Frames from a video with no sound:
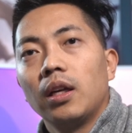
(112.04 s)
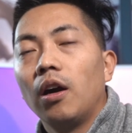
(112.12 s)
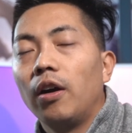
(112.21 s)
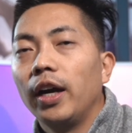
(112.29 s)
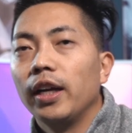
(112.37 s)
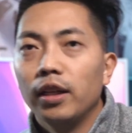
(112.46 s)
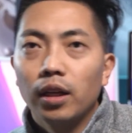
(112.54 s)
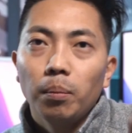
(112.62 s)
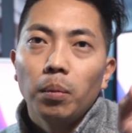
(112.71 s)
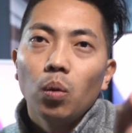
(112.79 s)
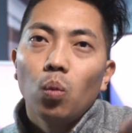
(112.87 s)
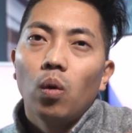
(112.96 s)
Alright,
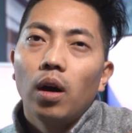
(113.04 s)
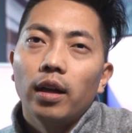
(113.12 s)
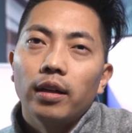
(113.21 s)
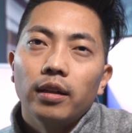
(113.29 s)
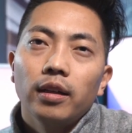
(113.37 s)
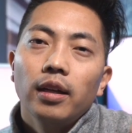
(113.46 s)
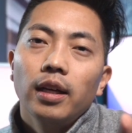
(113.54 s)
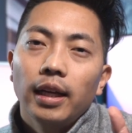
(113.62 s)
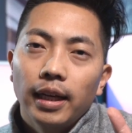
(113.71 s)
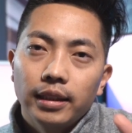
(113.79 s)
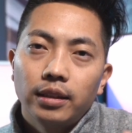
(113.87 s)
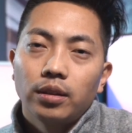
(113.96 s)
number 1,
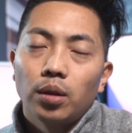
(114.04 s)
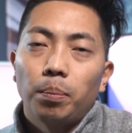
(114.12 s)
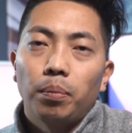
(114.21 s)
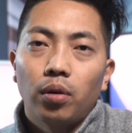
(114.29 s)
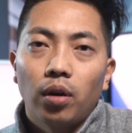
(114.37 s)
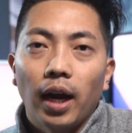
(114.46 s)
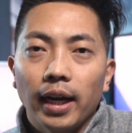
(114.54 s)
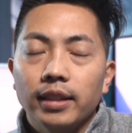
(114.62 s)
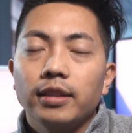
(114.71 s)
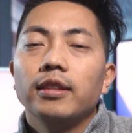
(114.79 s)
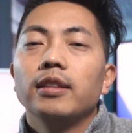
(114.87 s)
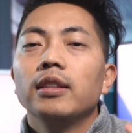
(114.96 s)
it's the
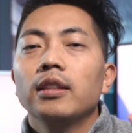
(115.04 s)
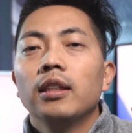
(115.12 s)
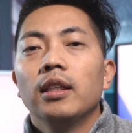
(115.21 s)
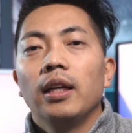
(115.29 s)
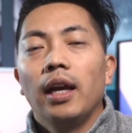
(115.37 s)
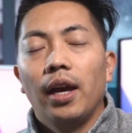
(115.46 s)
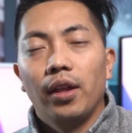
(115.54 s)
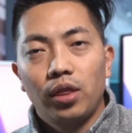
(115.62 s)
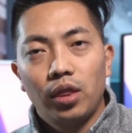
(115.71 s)
price. At